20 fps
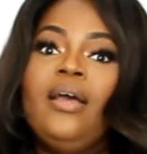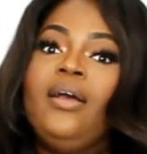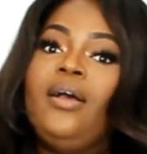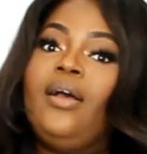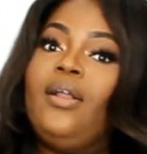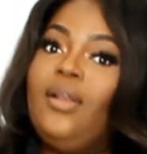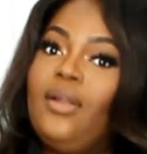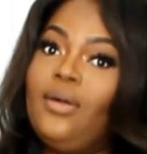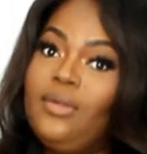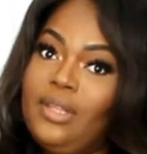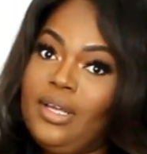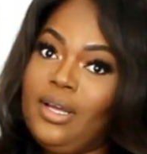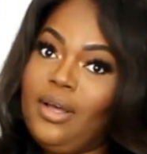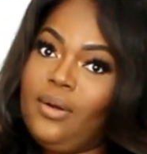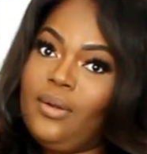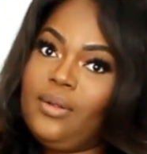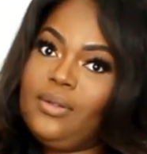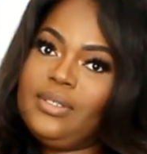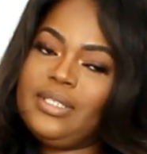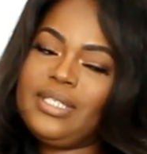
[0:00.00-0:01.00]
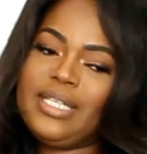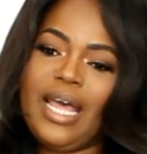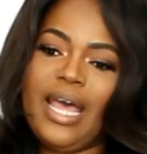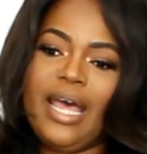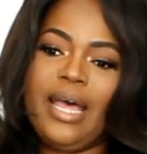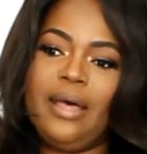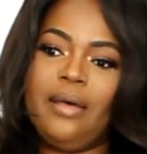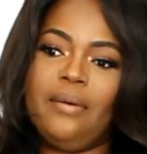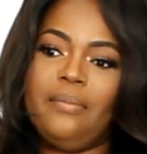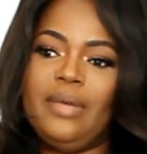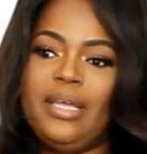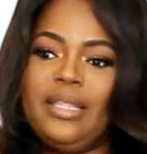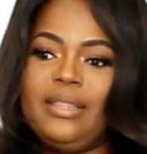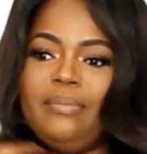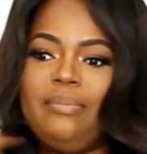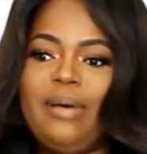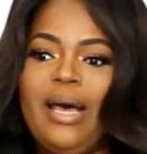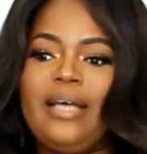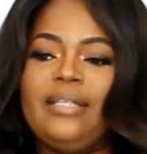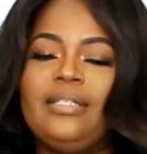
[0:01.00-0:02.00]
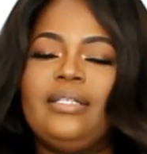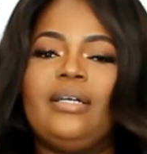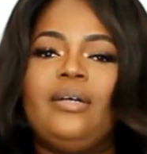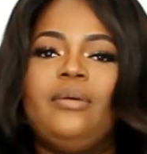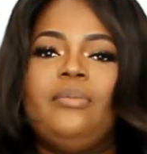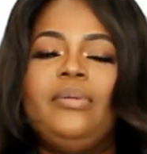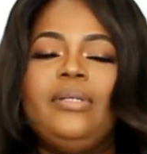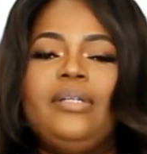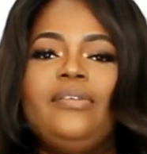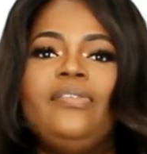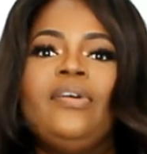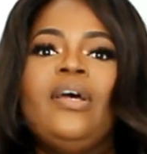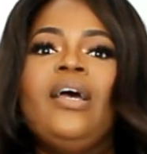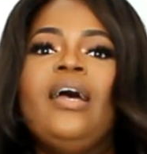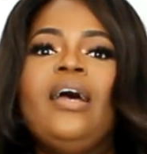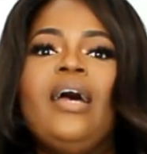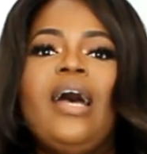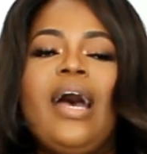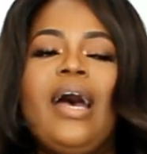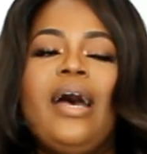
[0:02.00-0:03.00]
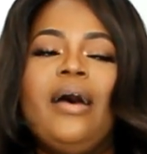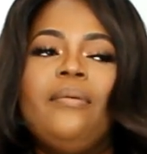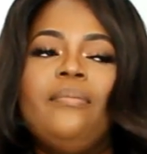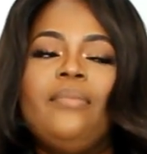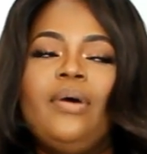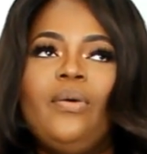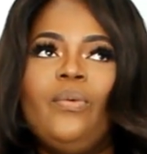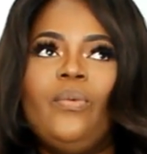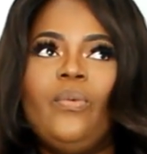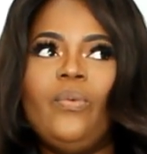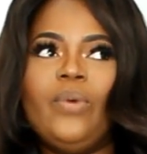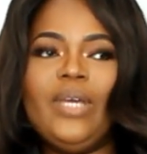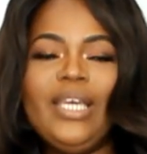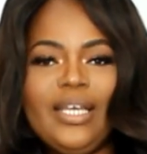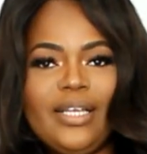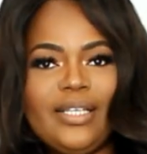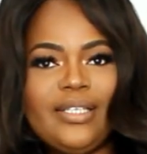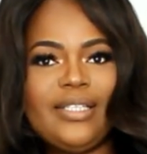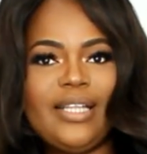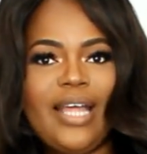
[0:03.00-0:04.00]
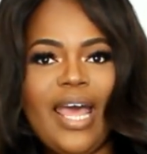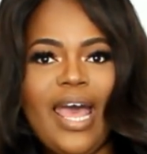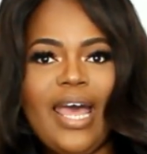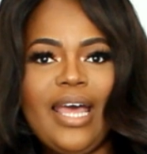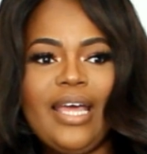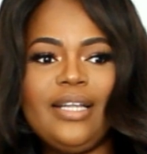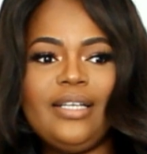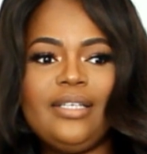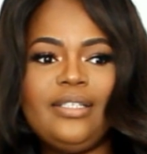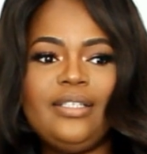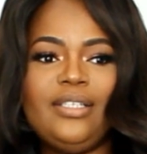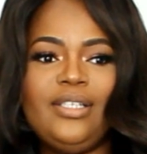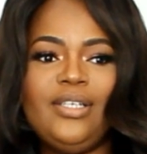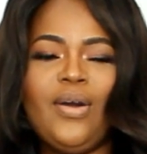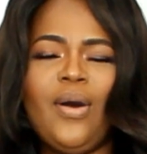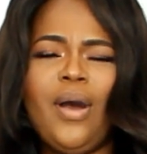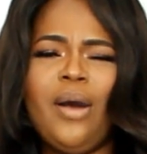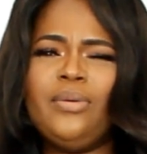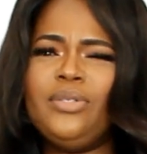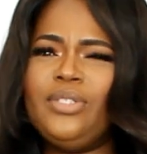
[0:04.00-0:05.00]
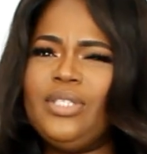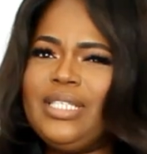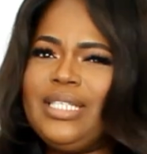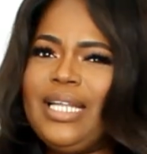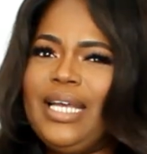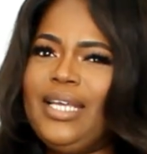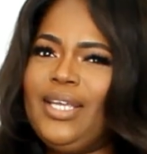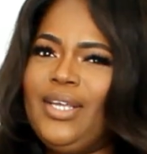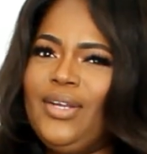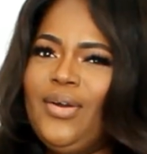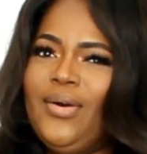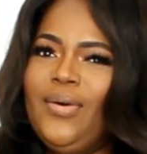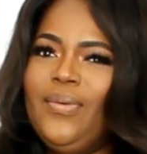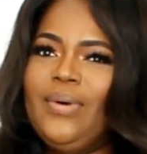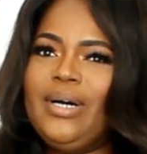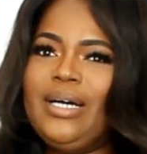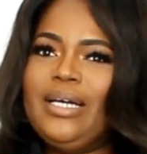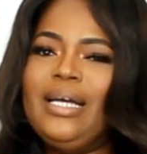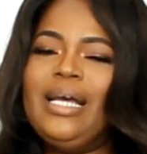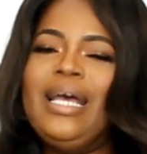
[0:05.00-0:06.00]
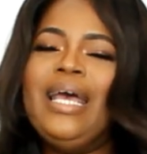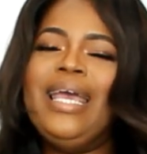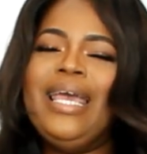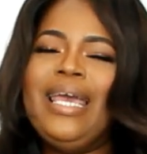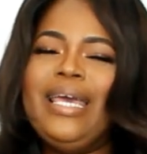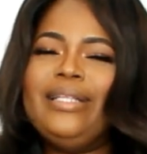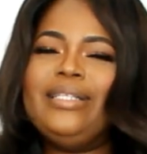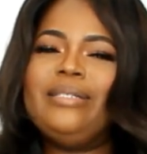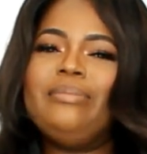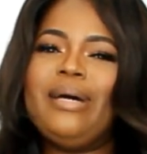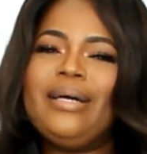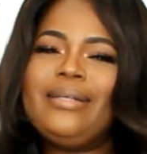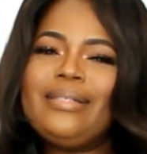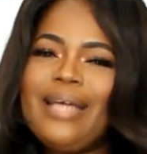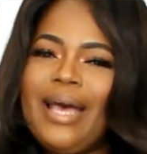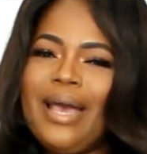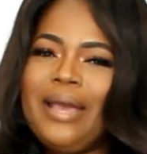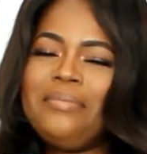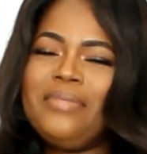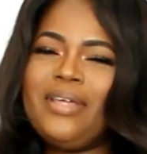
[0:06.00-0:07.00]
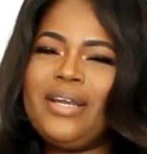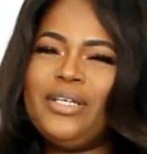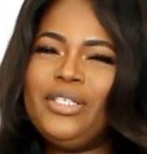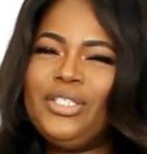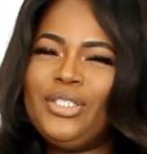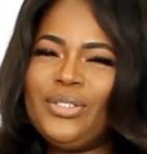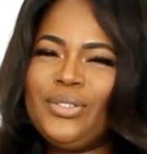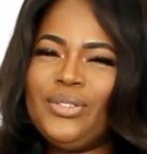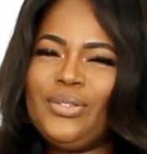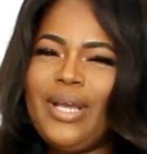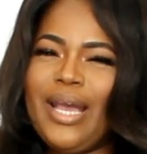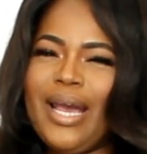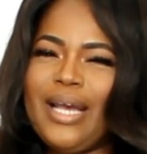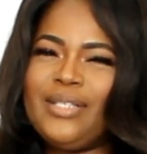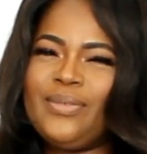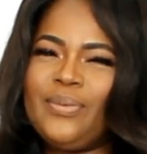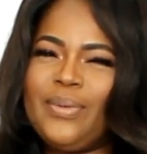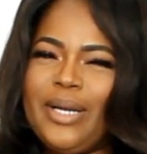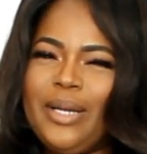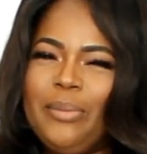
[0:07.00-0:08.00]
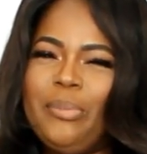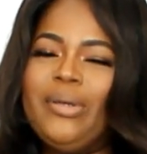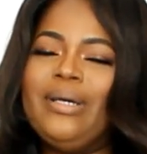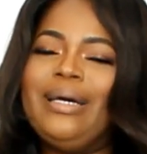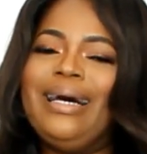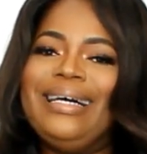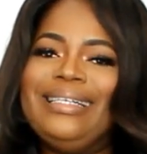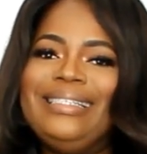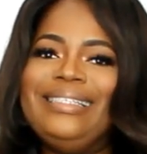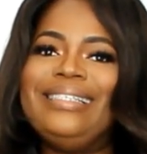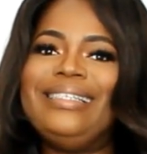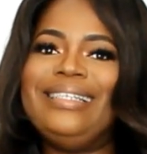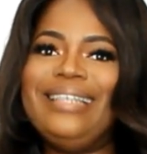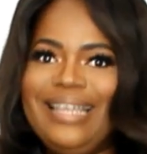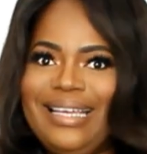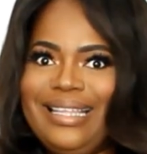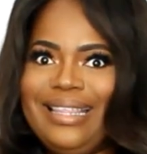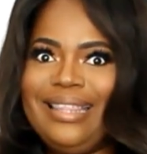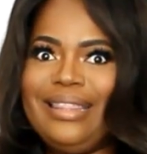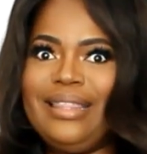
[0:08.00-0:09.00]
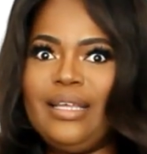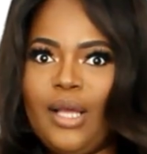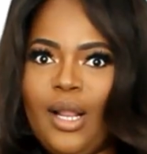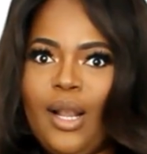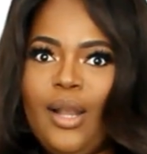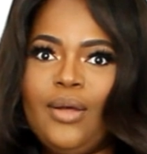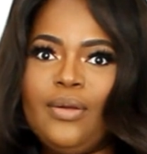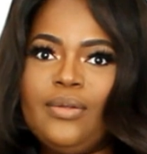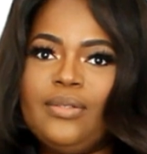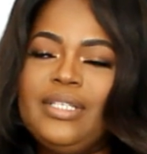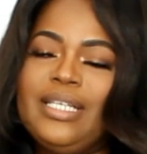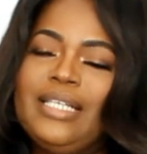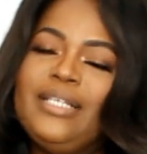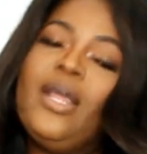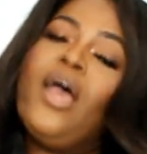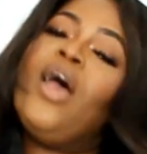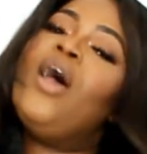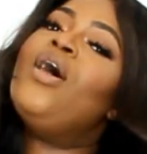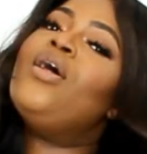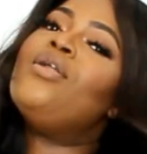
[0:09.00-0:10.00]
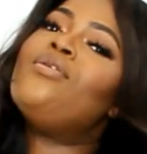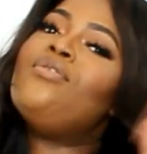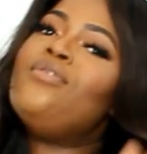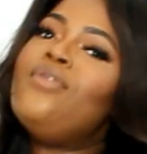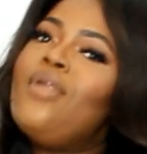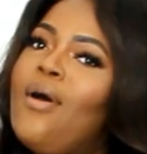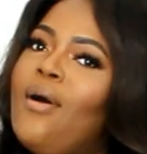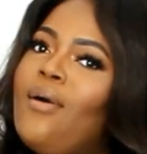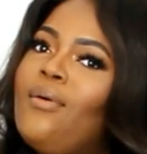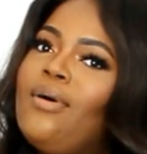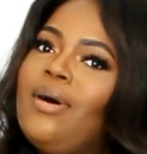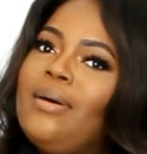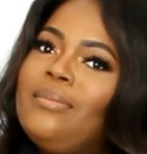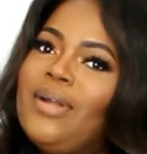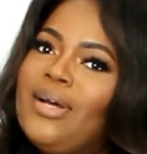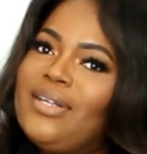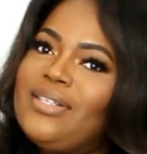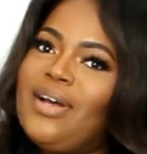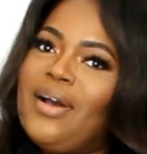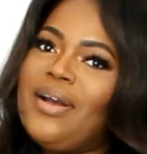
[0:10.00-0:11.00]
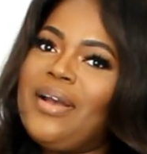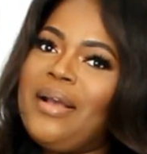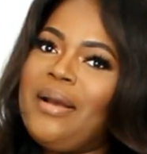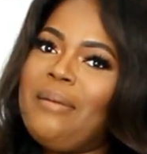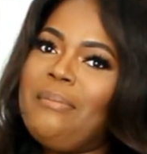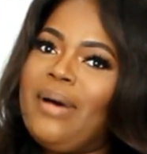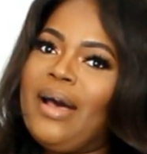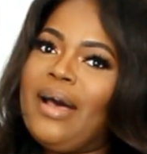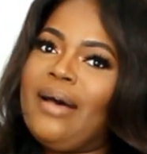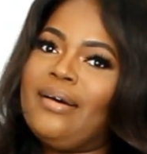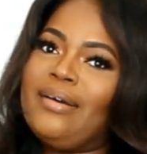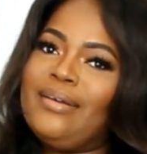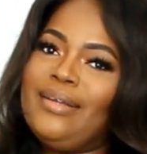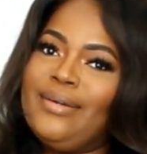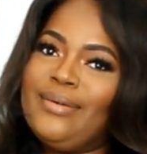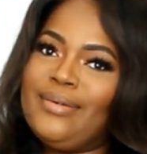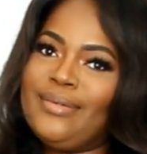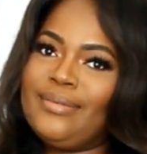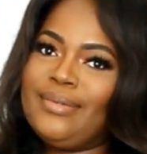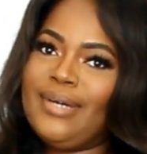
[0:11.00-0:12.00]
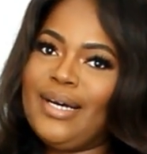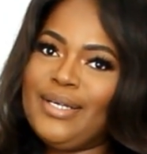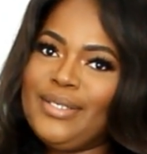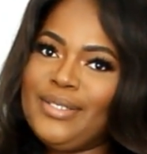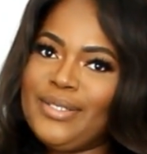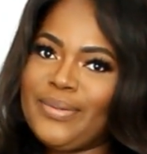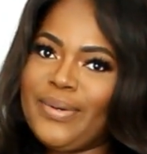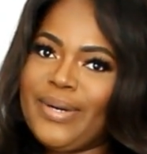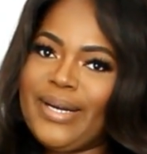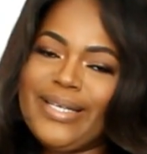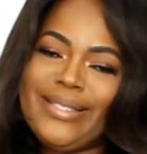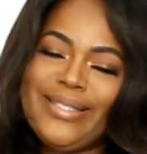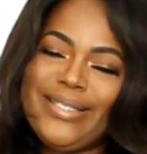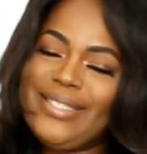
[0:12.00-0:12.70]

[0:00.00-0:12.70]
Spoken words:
clothing holes in the past couple of weeks, and I was just like, you know what, it's about time that I show you guys what I put underneath the clothes. And no, I'm not talking about underwear.